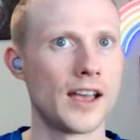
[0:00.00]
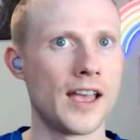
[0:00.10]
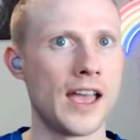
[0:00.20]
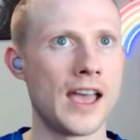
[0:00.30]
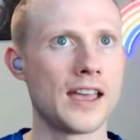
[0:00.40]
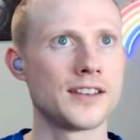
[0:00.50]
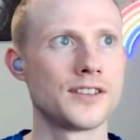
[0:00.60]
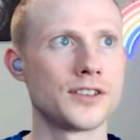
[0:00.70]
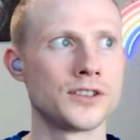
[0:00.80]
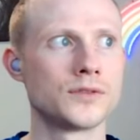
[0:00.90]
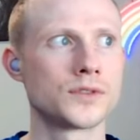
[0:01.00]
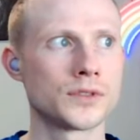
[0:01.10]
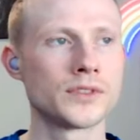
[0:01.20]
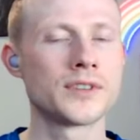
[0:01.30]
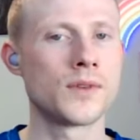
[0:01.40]
and you
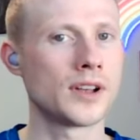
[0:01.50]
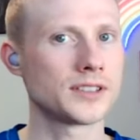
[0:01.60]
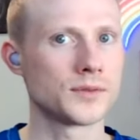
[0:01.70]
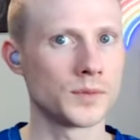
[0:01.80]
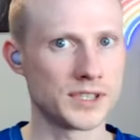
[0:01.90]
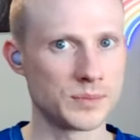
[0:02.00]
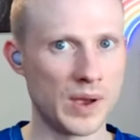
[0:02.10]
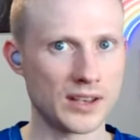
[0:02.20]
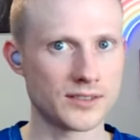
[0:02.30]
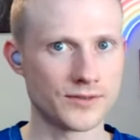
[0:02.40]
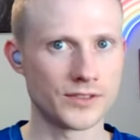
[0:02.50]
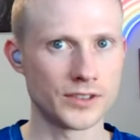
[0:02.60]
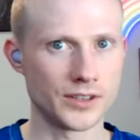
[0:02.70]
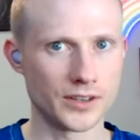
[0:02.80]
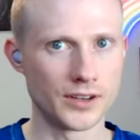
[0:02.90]
truly want what's best
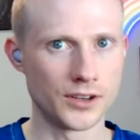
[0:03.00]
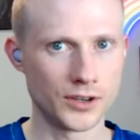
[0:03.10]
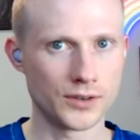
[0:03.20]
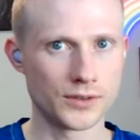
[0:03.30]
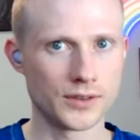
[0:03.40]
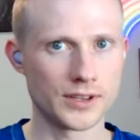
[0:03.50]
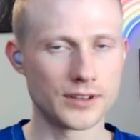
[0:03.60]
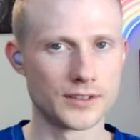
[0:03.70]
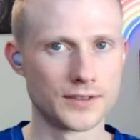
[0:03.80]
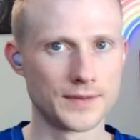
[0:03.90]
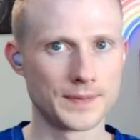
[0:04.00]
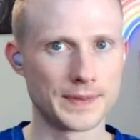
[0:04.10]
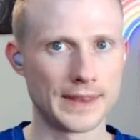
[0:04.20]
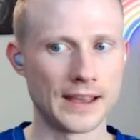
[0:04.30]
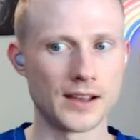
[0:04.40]
for you
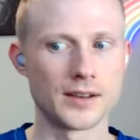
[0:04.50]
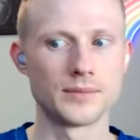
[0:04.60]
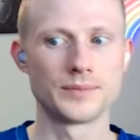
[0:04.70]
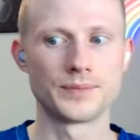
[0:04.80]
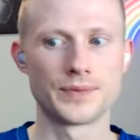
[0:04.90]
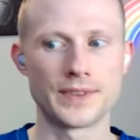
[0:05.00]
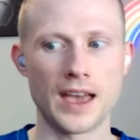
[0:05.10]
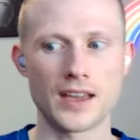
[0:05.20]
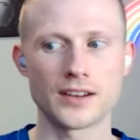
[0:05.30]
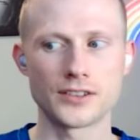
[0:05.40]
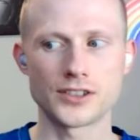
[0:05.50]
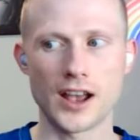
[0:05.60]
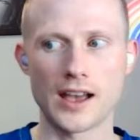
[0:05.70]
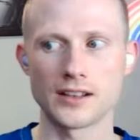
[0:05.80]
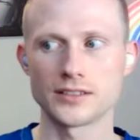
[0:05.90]
and that inner
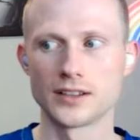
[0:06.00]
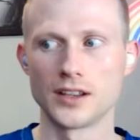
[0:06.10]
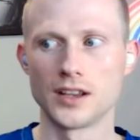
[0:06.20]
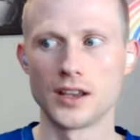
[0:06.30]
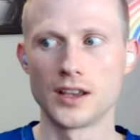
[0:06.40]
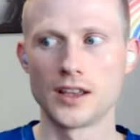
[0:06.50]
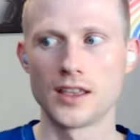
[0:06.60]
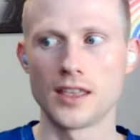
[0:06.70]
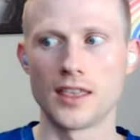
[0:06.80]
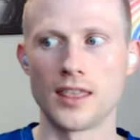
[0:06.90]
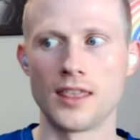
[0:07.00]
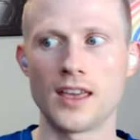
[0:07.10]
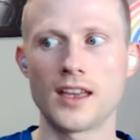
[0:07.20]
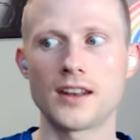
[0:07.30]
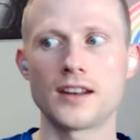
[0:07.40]
child,
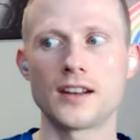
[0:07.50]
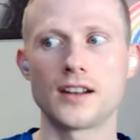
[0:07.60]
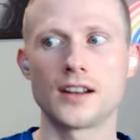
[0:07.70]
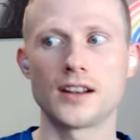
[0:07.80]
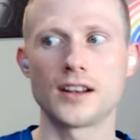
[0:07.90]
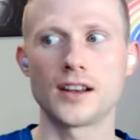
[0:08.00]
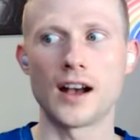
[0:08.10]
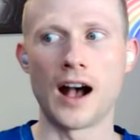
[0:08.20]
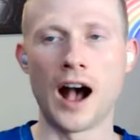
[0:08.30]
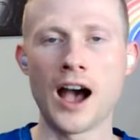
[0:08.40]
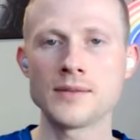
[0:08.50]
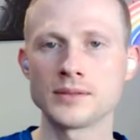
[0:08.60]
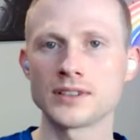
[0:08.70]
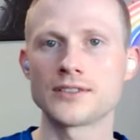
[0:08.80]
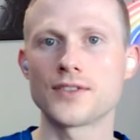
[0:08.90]
then I
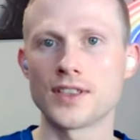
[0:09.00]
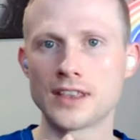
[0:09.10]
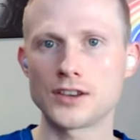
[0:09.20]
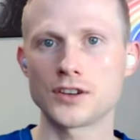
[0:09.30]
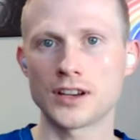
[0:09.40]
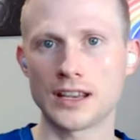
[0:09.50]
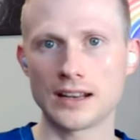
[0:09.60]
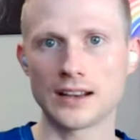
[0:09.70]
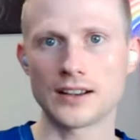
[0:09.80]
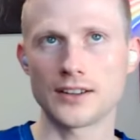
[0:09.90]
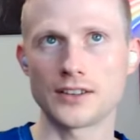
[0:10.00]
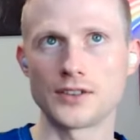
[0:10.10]
believe that you're getting,